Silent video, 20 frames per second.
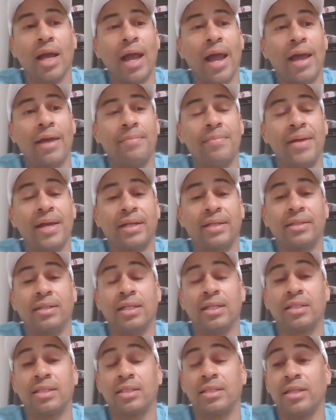Hey, man,
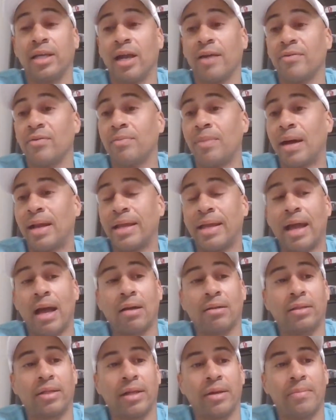listen, to everybody
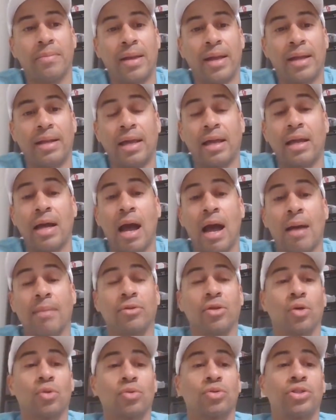out there, man, that caught
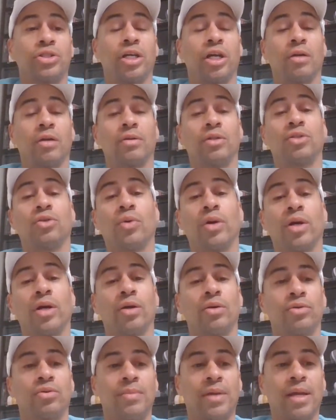those Cherry
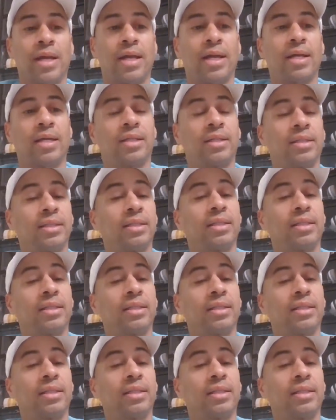12s, man.